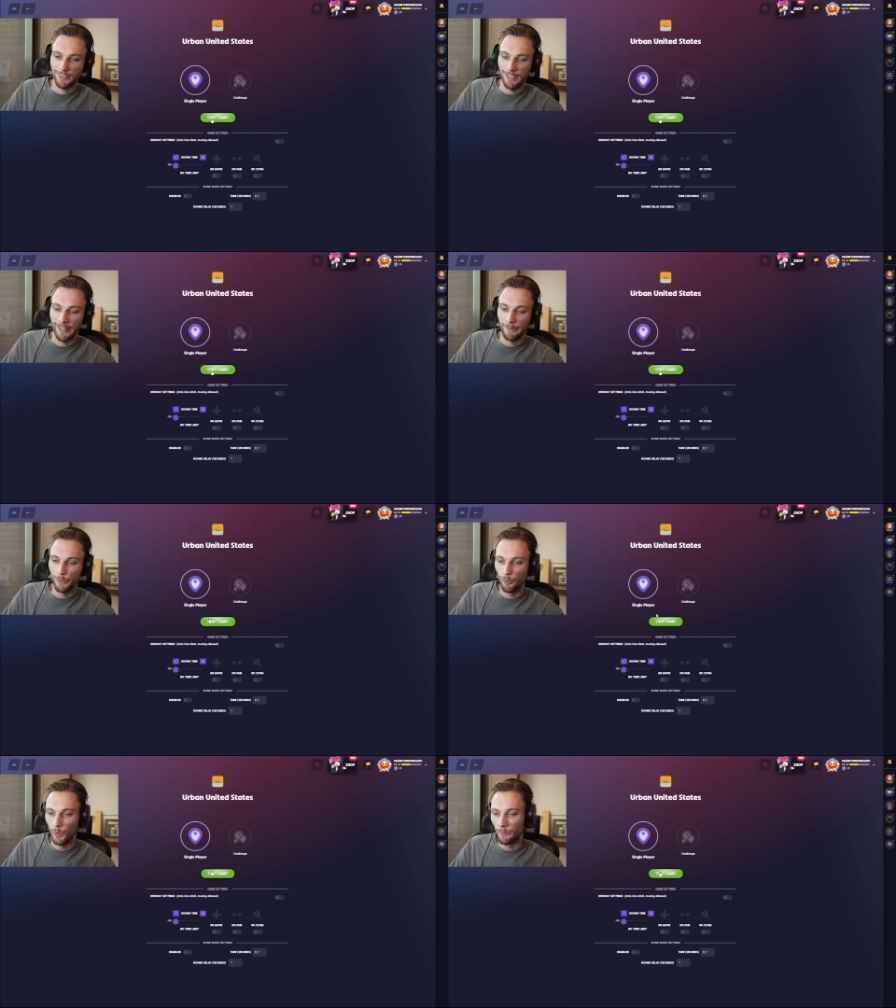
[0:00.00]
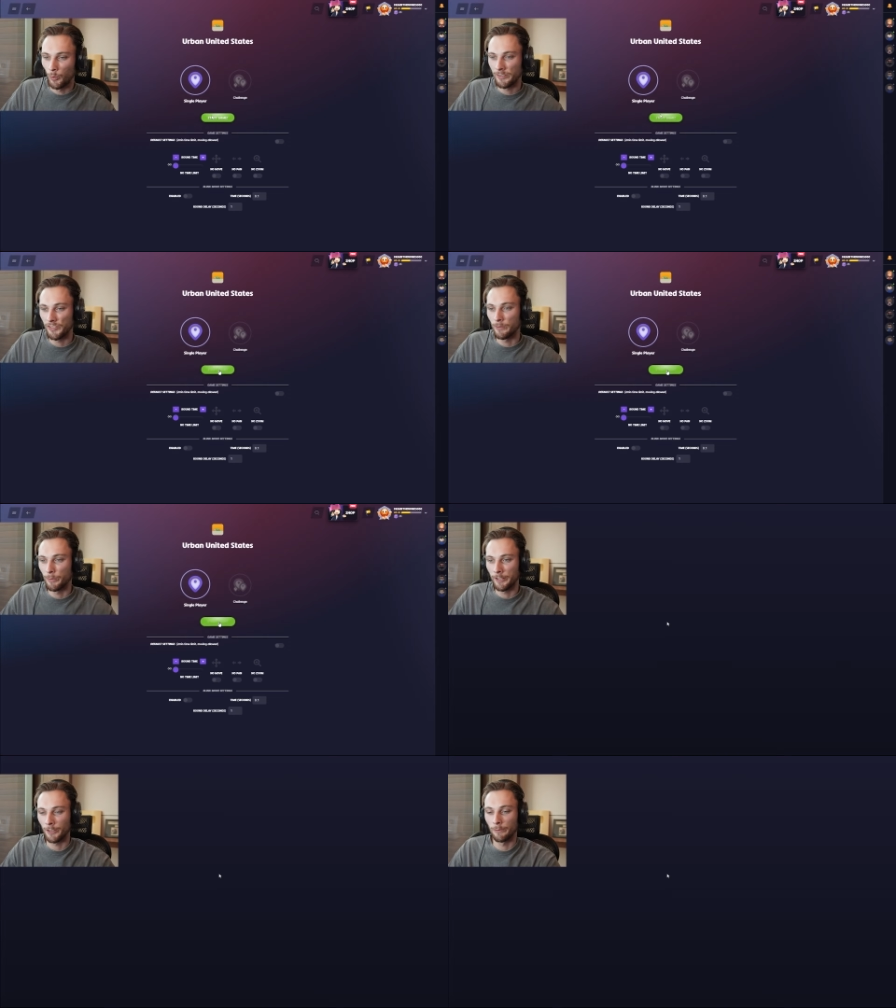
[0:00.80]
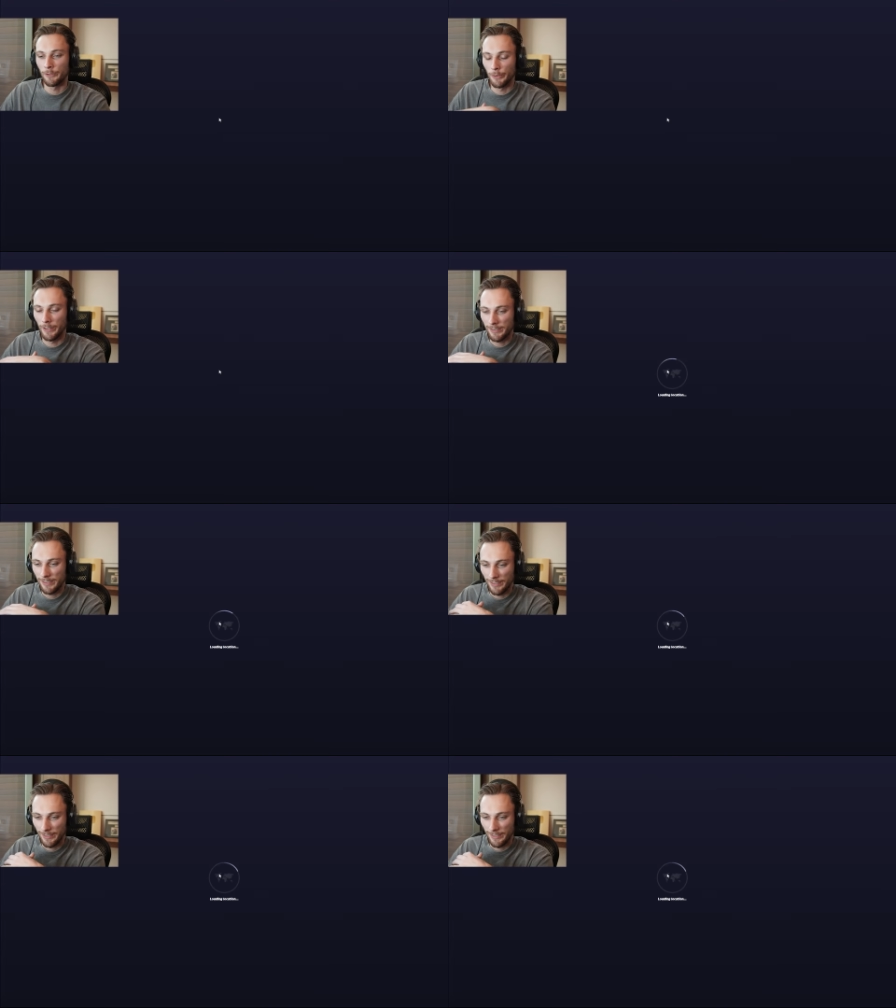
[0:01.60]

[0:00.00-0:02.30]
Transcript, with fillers: I think I'm going to do one more single-player Urban US